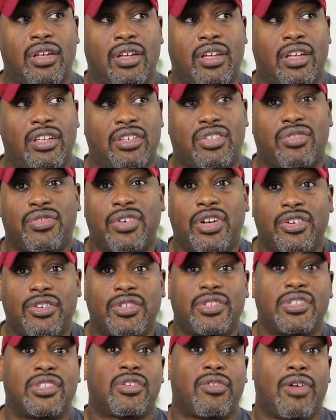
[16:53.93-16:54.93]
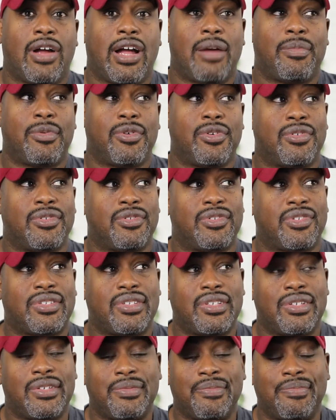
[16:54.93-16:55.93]
It has 300
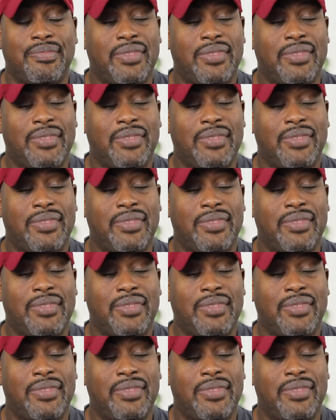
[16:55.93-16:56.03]
subscribers,